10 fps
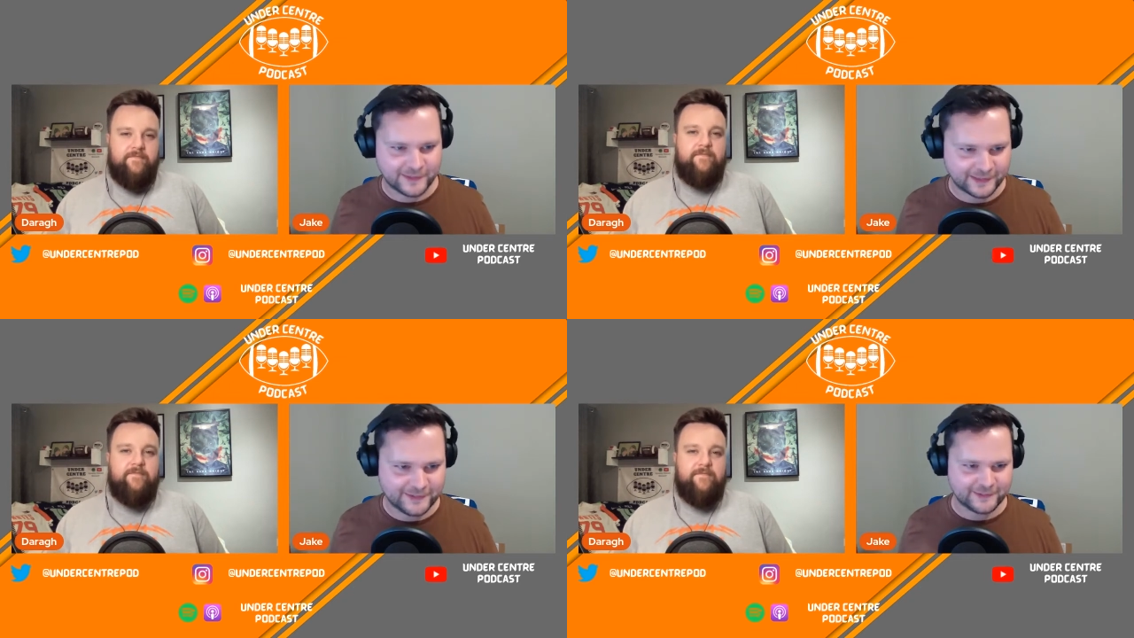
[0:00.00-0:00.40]

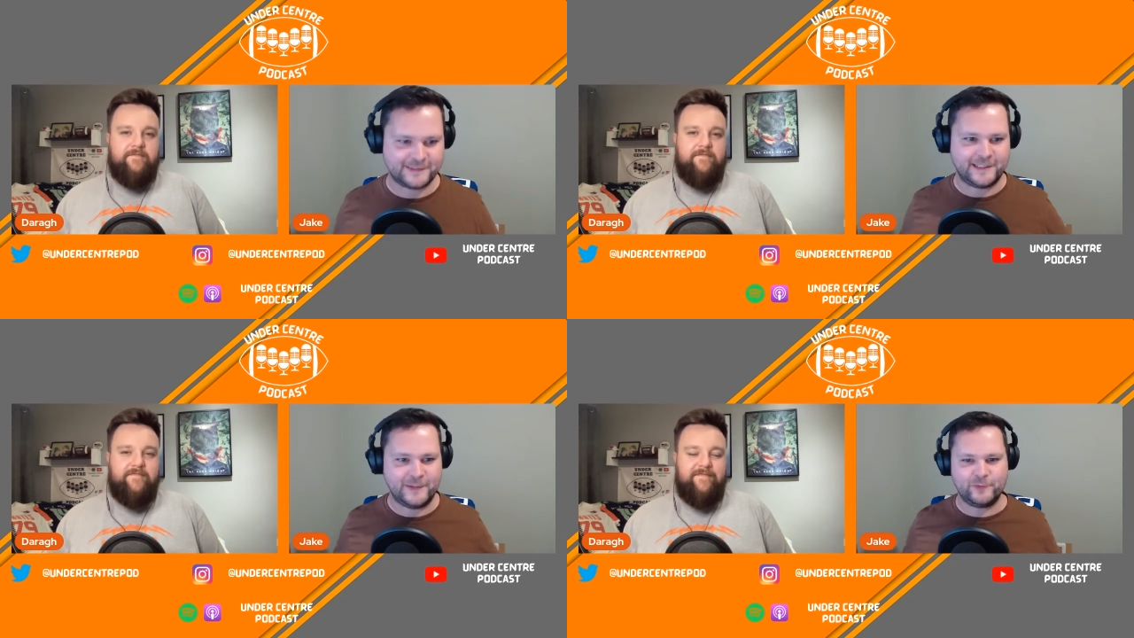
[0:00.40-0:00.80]
Speaker 1: that just
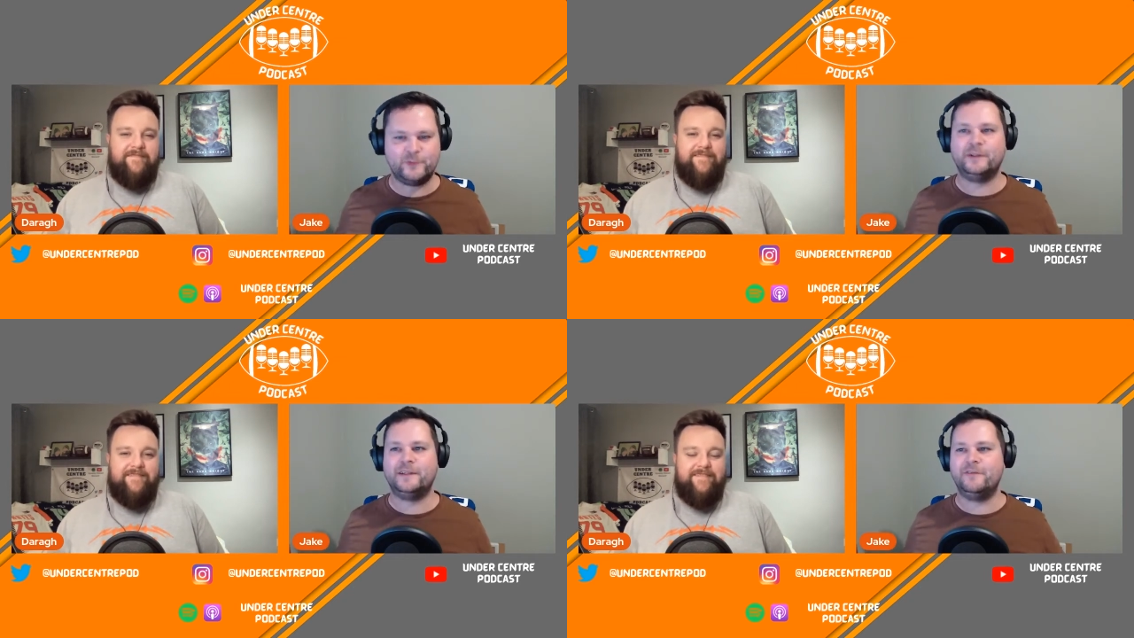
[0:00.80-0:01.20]
seems
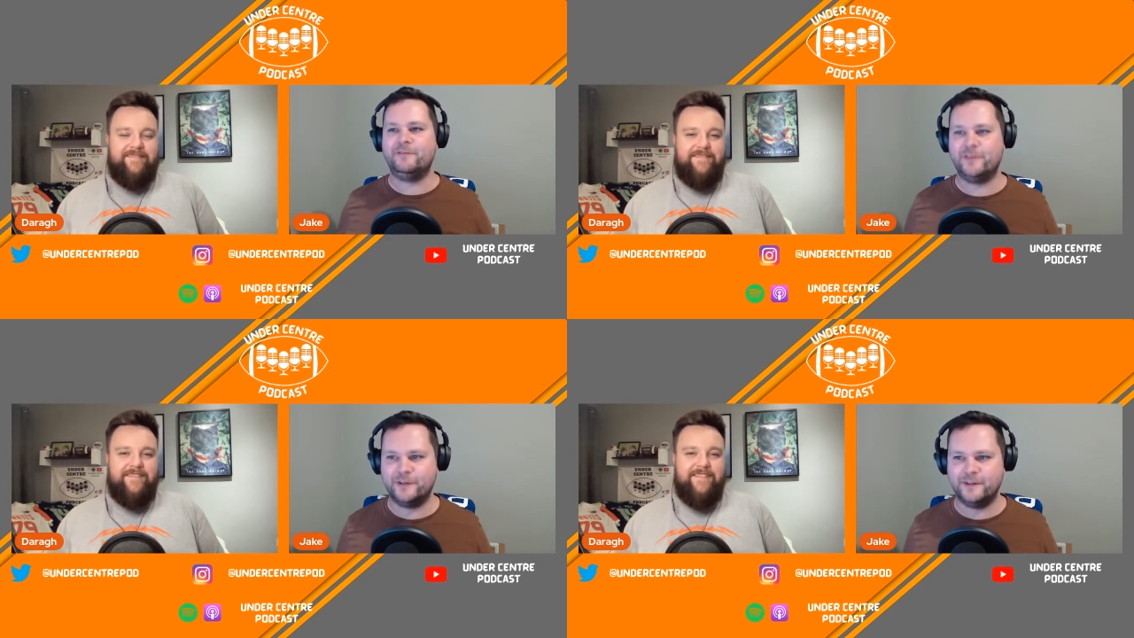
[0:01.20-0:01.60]
what
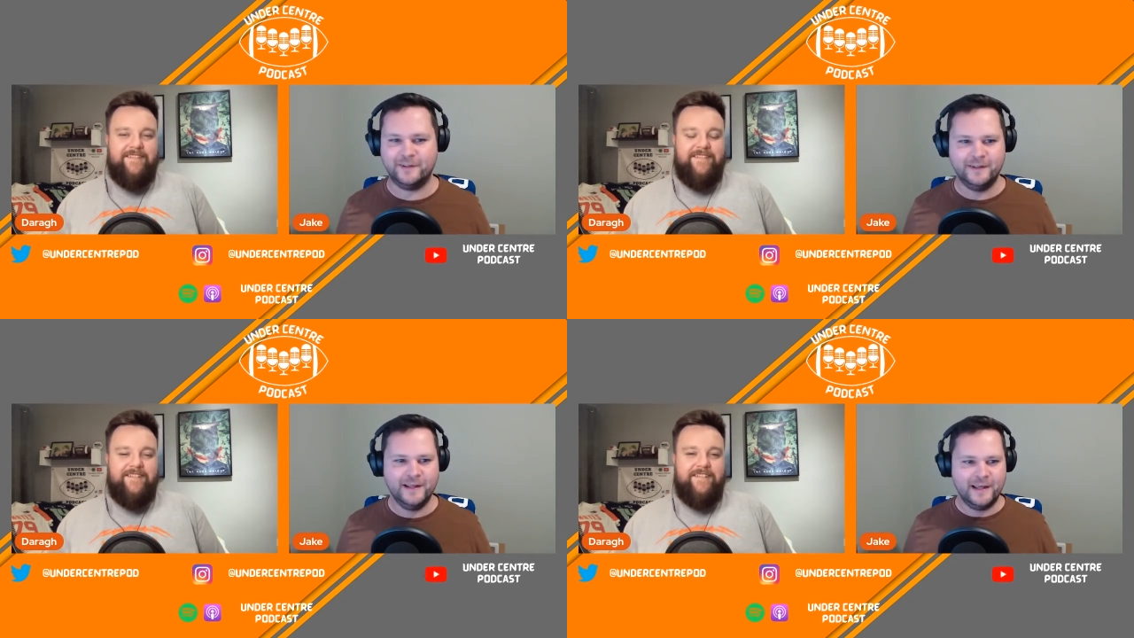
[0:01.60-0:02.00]
they've
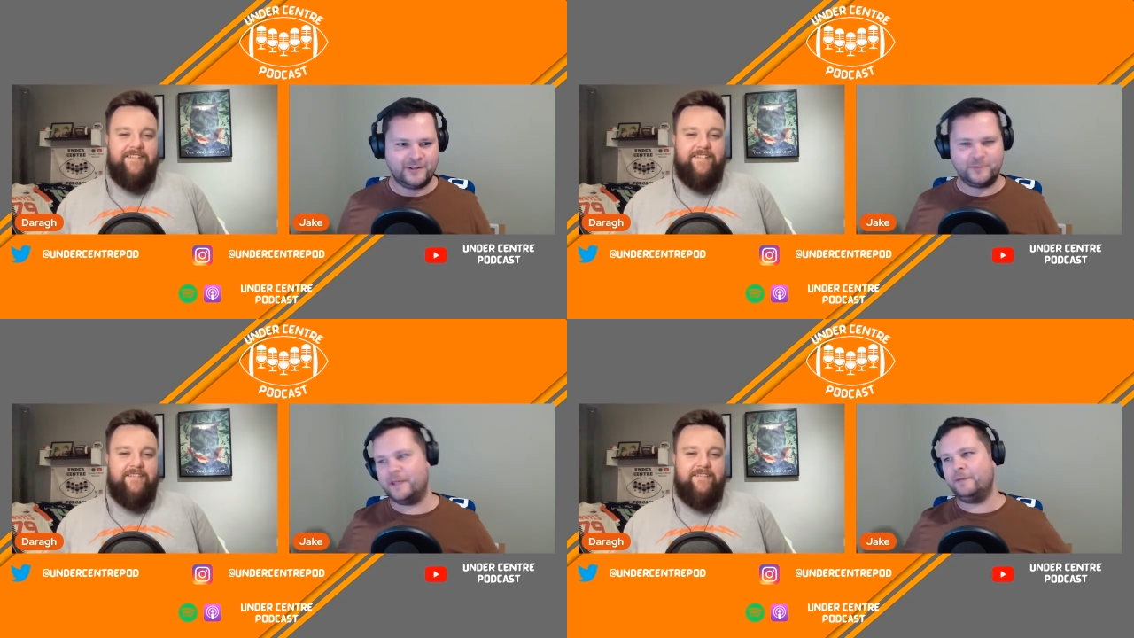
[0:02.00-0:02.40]
done
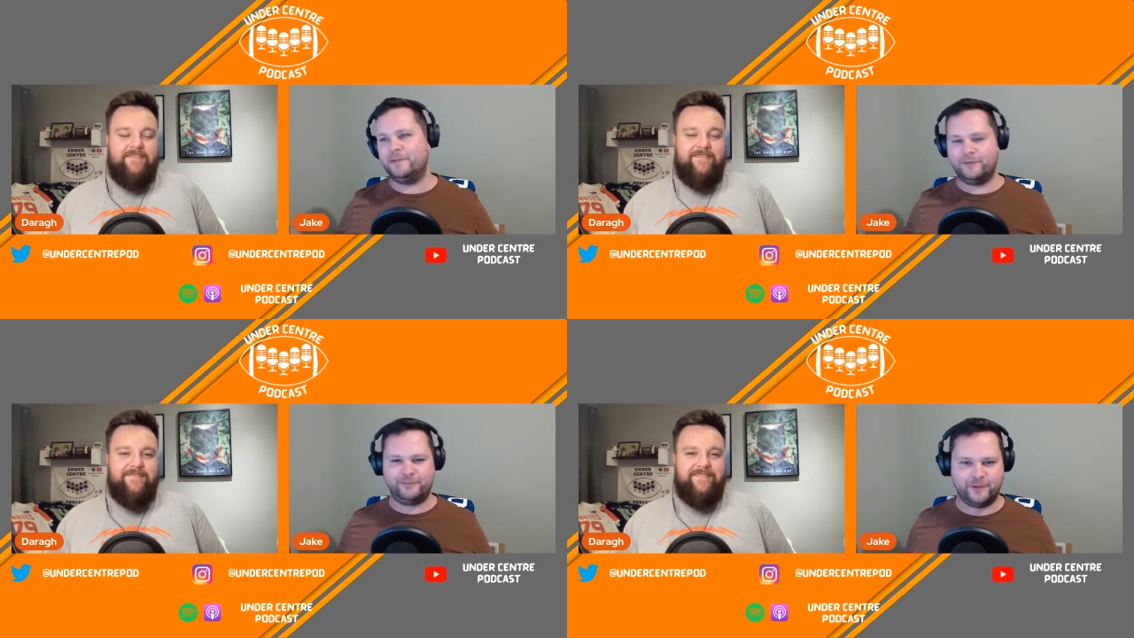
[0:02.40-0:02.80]
to be able
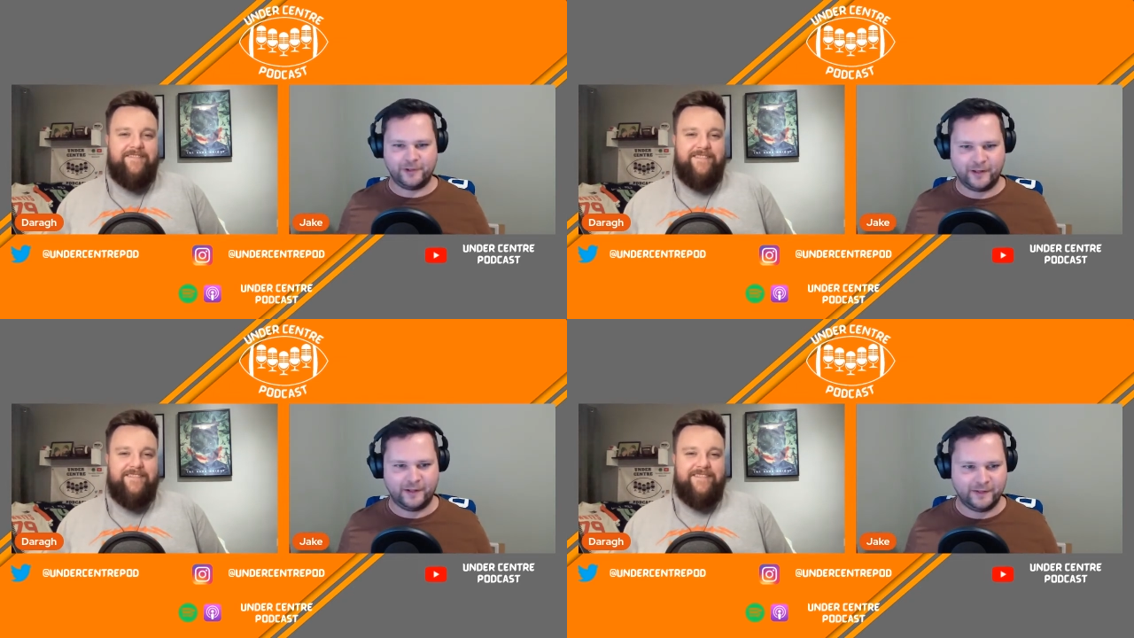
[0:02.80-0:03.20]
to
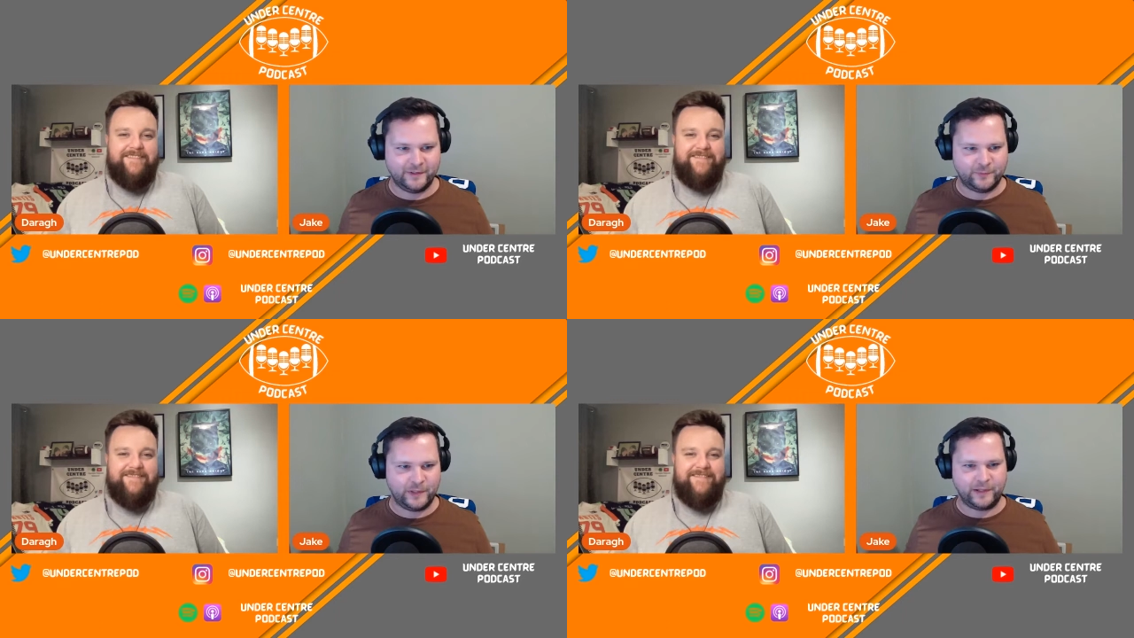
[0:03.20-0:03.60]
afford all
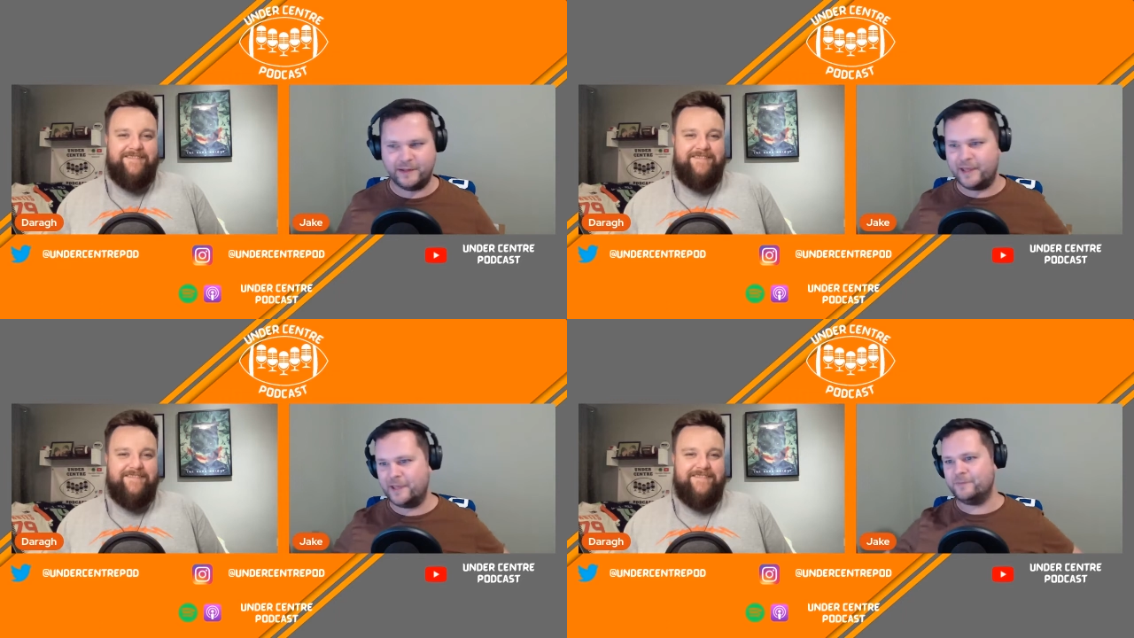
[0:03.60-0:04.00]
these big
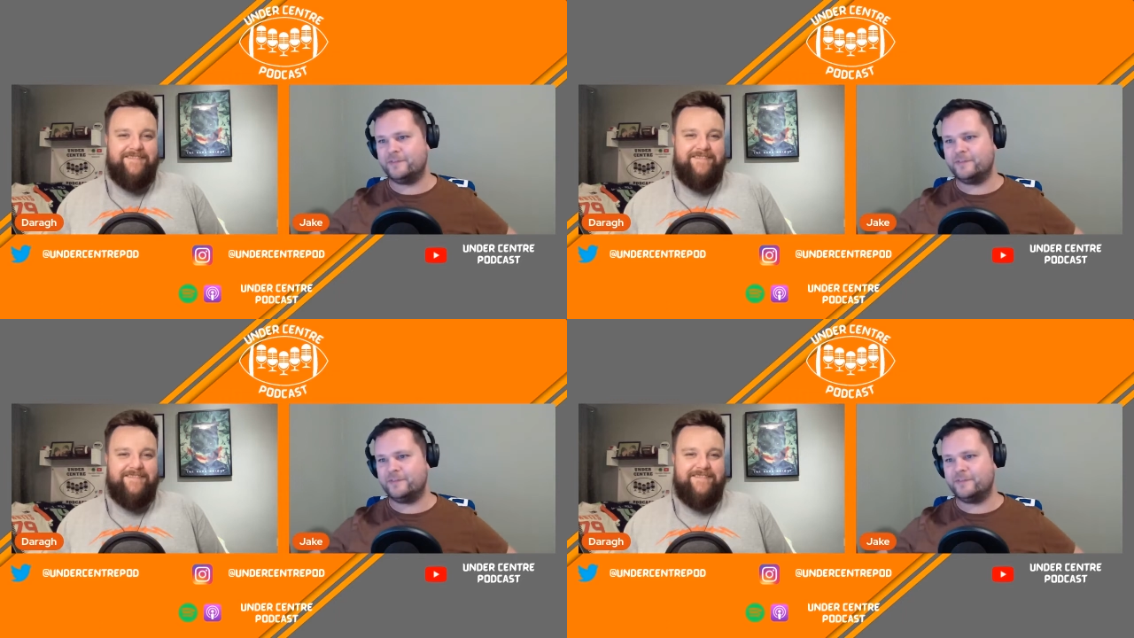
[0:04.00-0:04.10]
names.